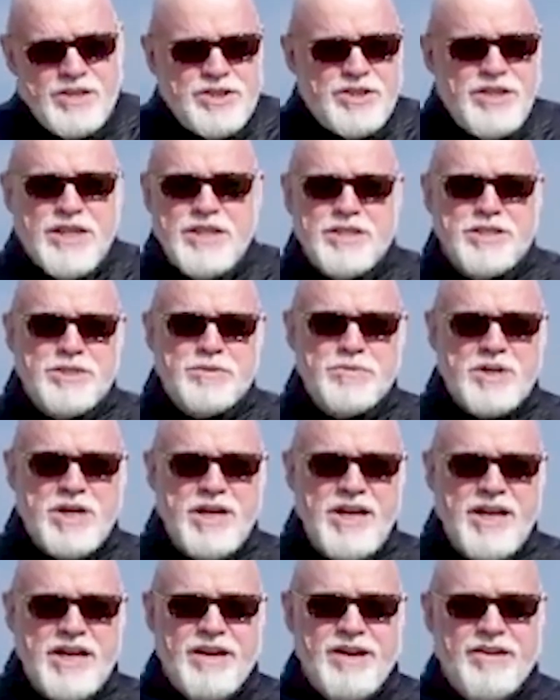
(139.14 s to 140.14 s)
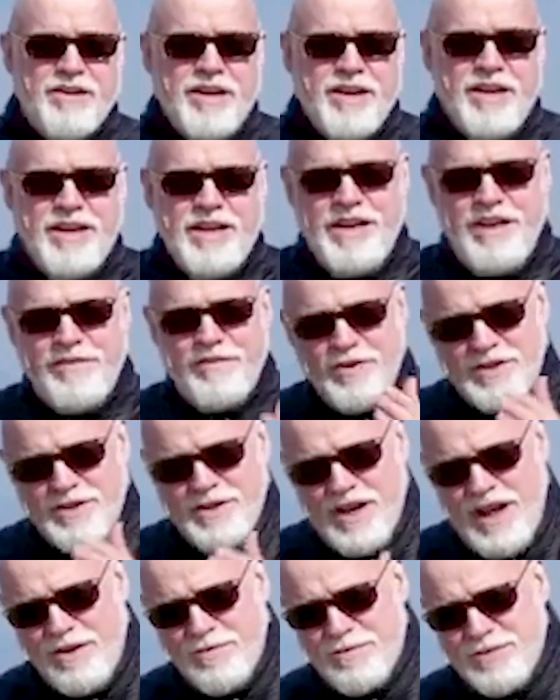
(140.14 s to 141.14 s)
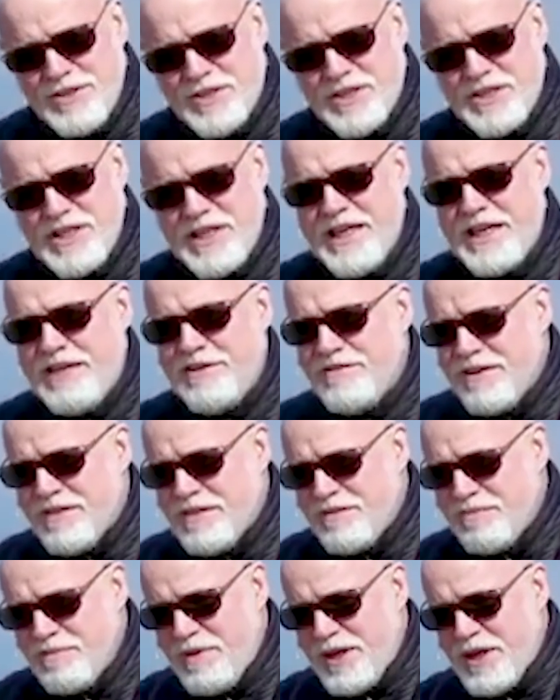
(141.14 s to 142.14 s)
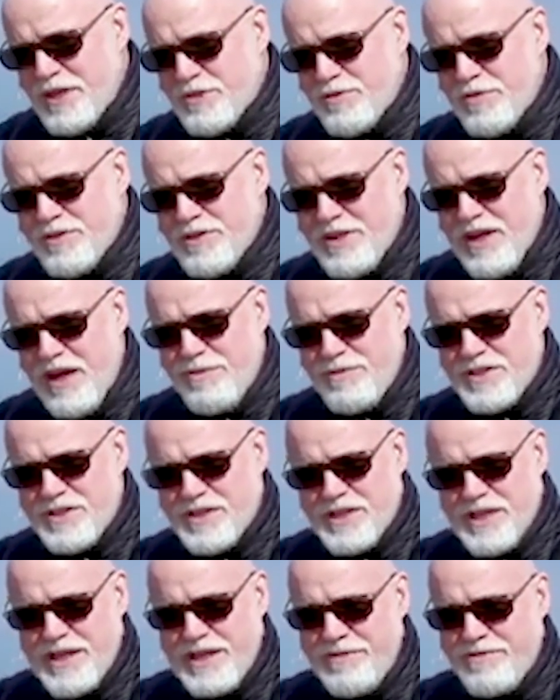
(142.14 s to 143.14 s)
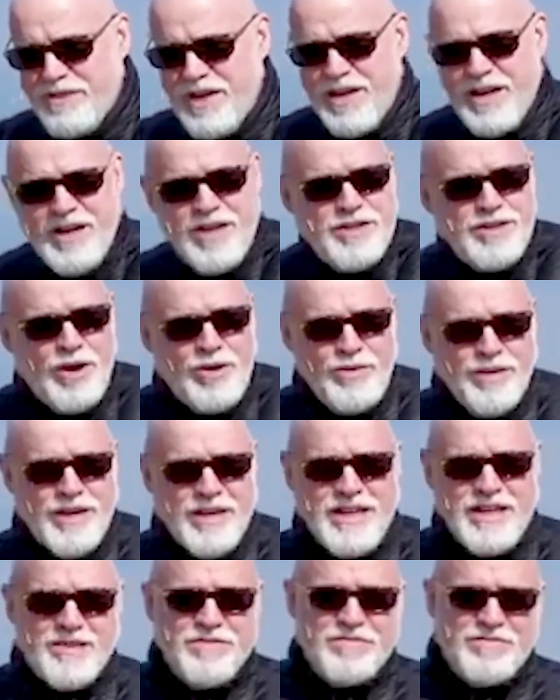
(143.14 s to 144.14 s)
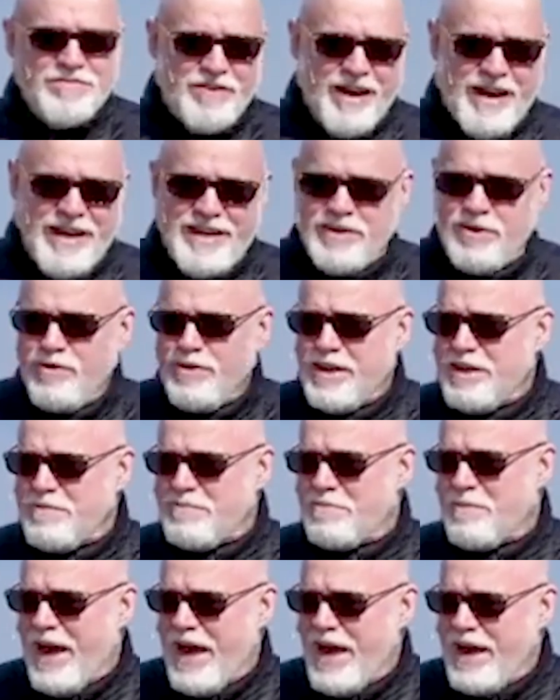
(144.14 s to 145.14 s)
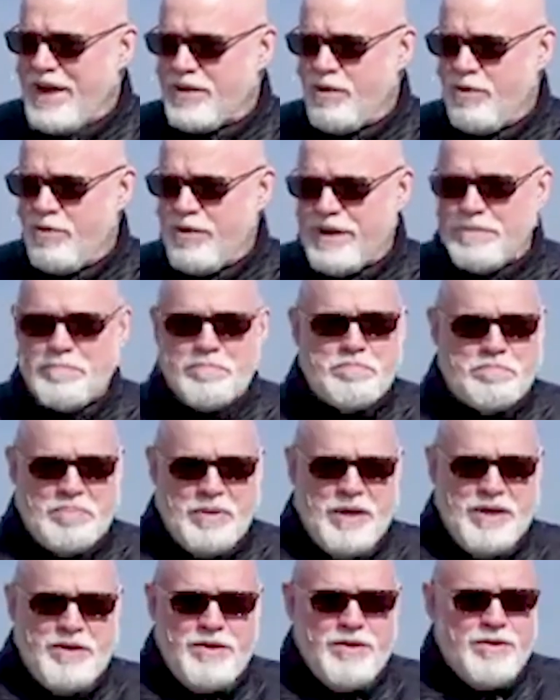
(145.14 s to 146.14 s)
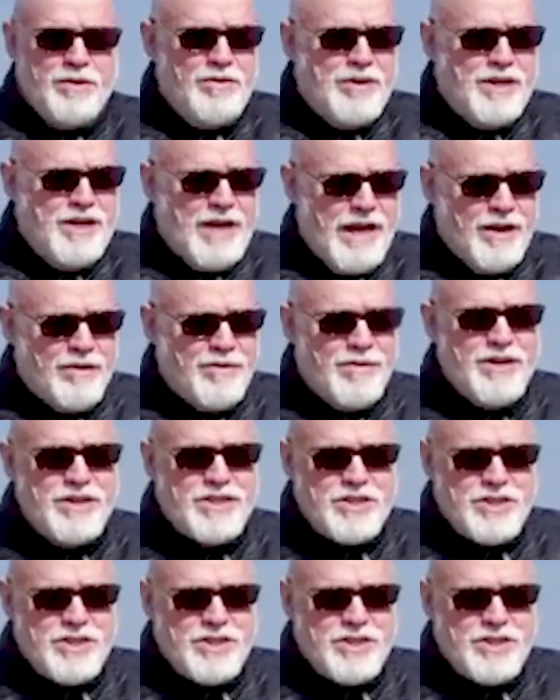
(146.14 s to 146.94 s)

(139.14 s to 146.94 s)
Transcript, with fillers: Jesus was clear. If you're not received, if the ministry is not received, don't get in a fight. Don't get mad. Don't get bitter. Don't get angry.